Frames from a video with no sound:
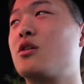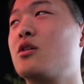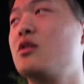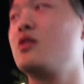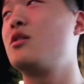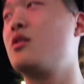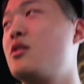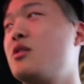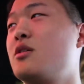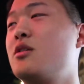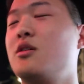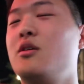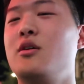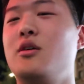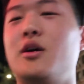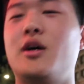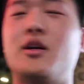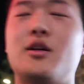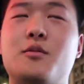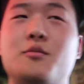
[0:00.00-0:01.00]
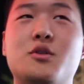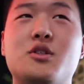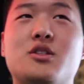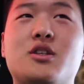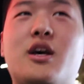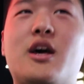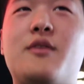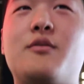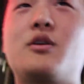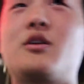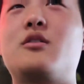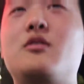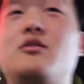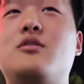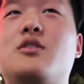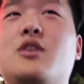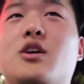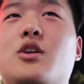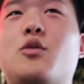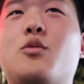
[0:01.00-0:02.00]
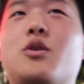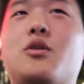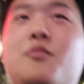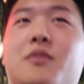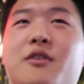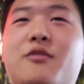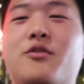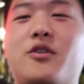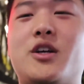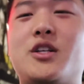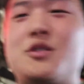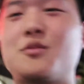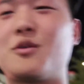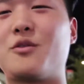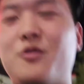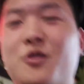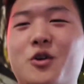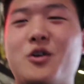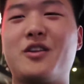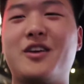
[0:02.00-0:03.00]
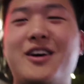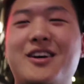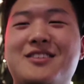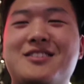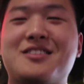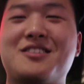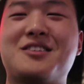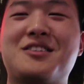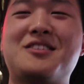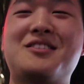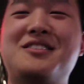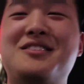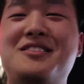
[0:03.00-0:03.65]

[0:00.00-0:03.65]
And I'm just having dinner with my friends before that, so.